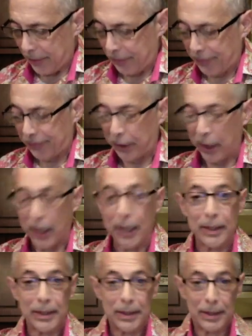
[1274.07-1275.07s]

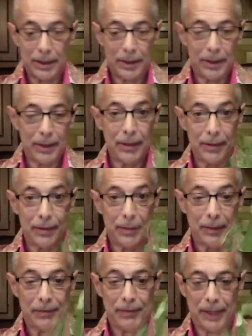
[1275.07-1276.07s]
fronds from
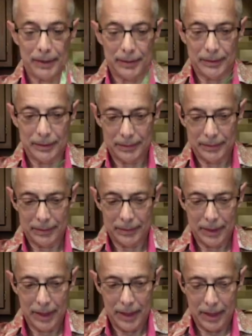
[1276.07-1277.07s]
the fennel.
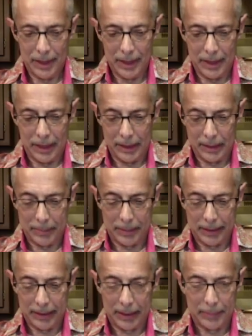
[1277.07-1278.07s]
I just pick a
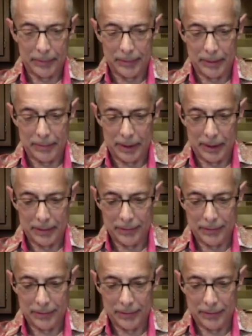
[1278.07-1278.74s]
couple of them off,